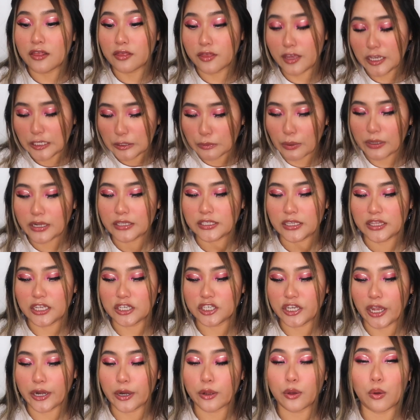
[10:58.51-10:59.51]
This one is in
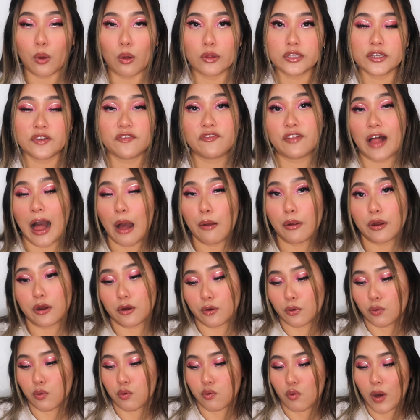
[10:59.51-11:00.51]
the shade Golden Flower
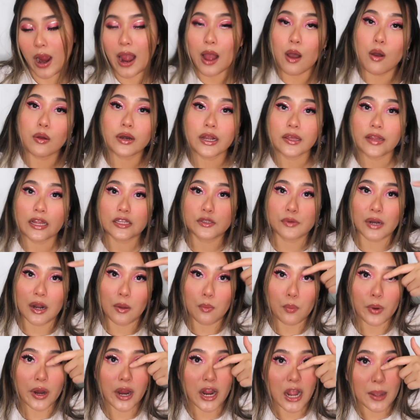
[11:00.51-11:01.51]
Crown, and that's what
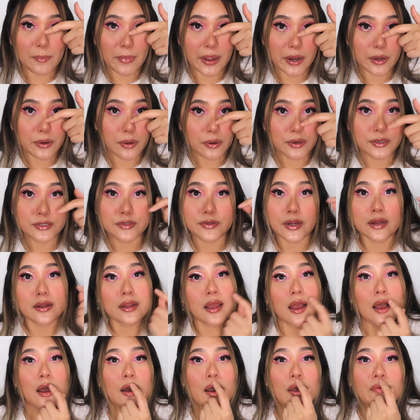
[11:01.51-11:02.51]
I'm wearing on my nose right
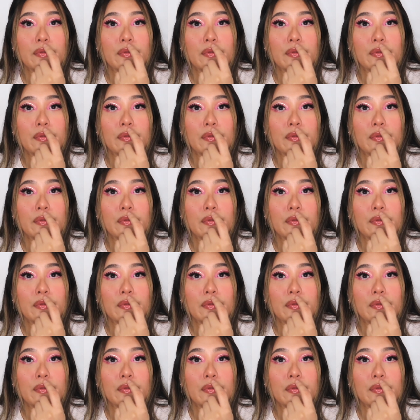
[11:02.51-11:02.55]
now.